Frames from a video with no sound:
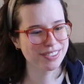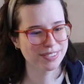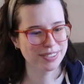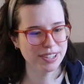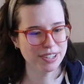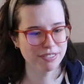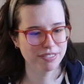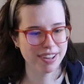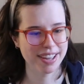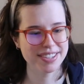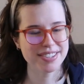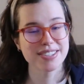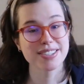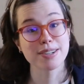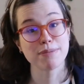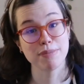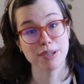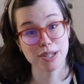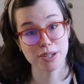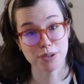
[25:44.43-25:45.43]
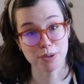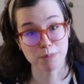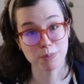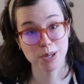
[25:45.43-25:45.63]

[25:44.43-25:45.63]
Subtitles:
3 events to meet new